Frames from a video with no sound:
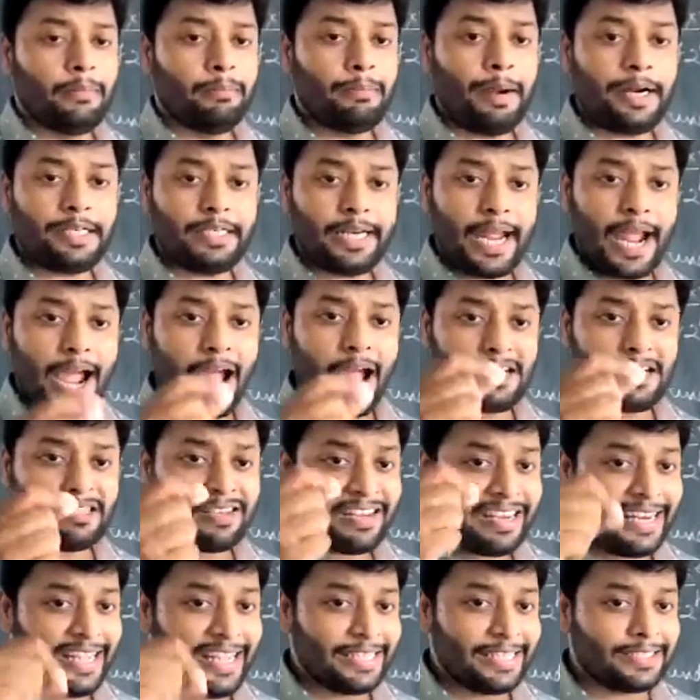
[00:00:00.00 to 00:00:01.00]
but
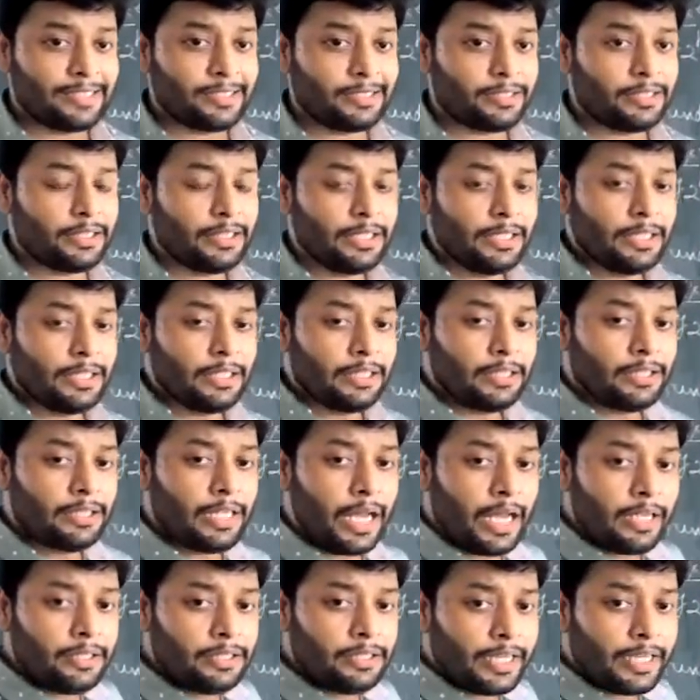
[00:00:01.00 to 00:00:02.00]
at least
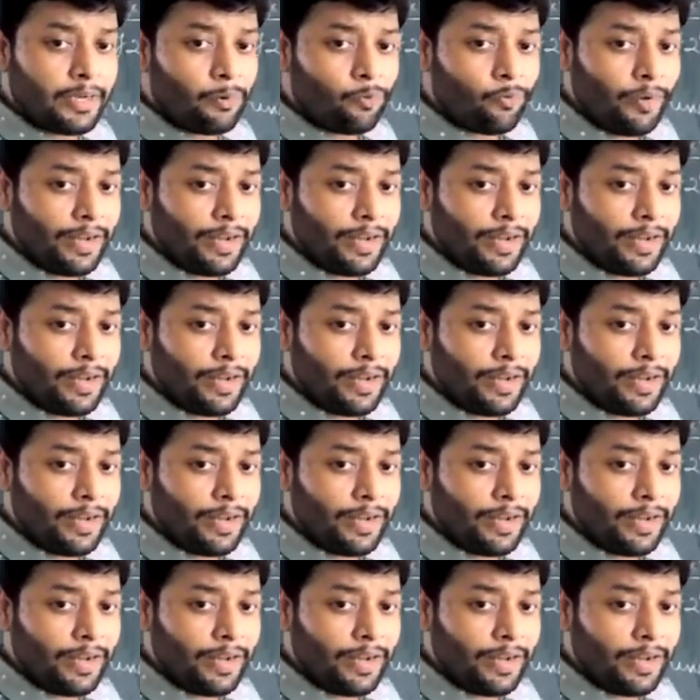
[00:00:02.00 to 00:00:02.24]
on the